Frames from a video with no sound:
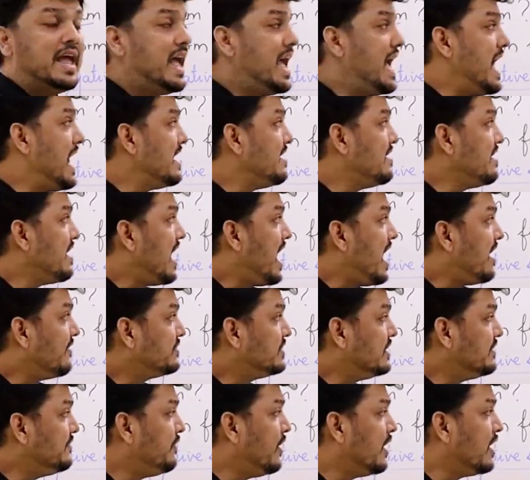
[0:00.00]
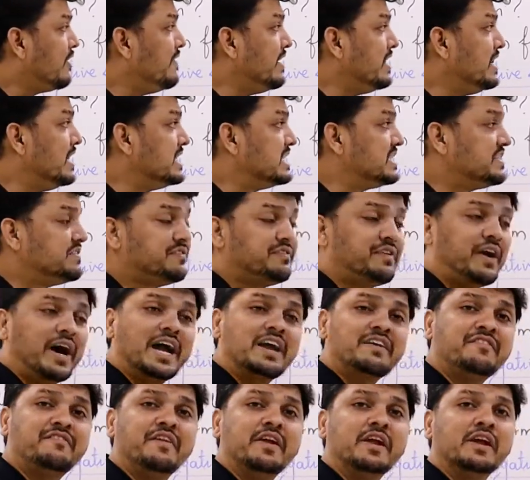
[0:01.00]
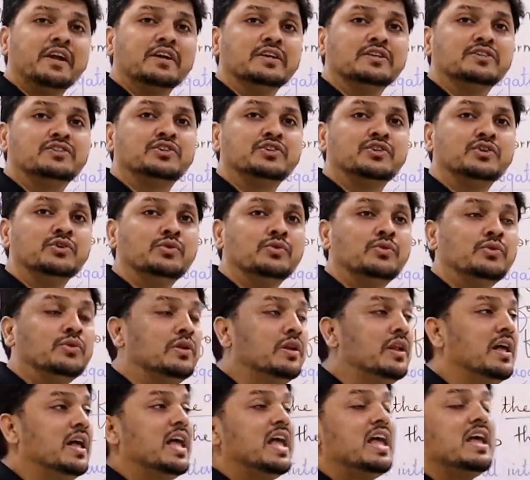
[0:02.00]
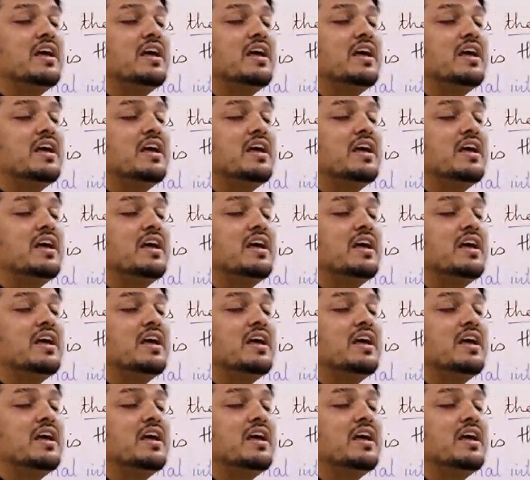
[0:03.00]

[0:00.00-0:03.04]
And after following this 5 fingers rule,